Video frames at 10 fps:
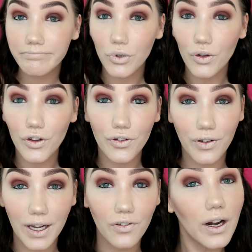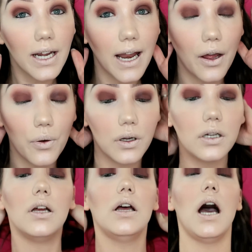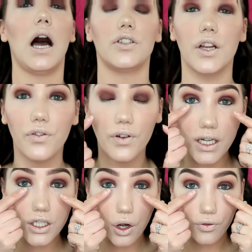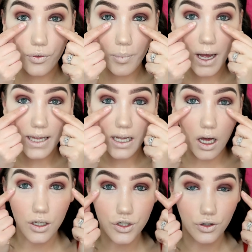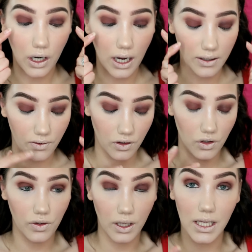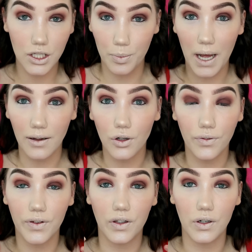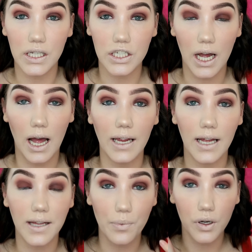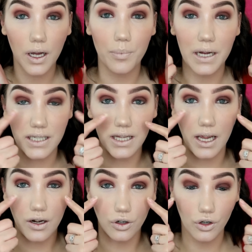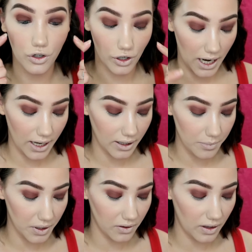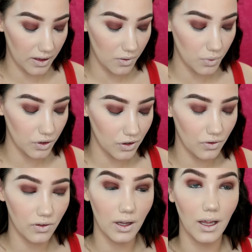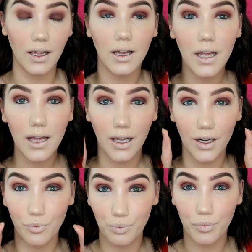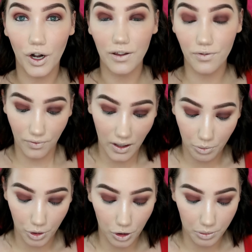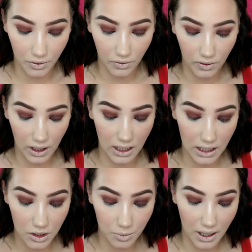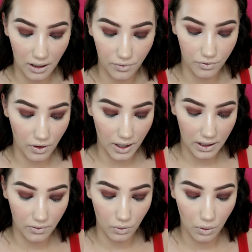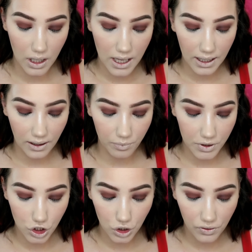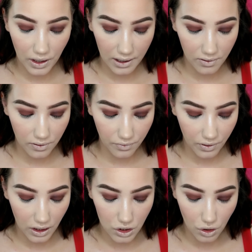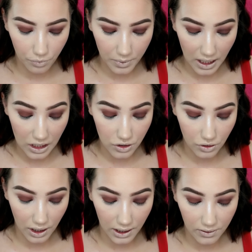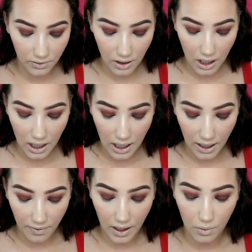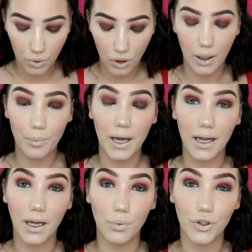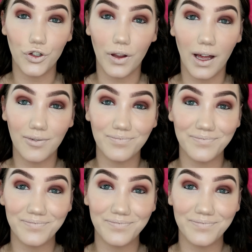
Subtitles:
Both look fine right now. I'll just finish off my under eyes using each palette, obviously on each eye, and then we'll come back to the inner corner highlight because I think we'll use the kind of bright fun purples in each palette for that. So give me 2 seconds to finish off my under eyes and then we'll come back and we'll do that.